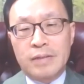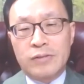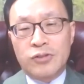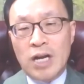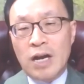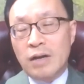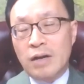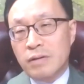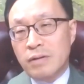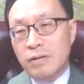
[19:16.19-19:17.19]

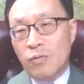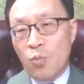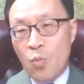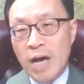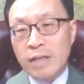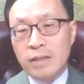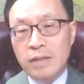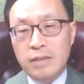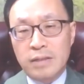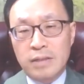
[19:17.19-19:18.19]
John 1,
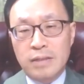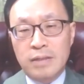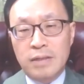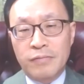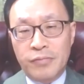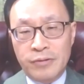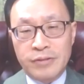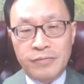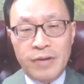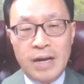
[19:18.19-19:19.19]

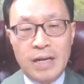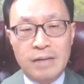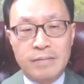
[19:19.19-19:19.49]
verse 5.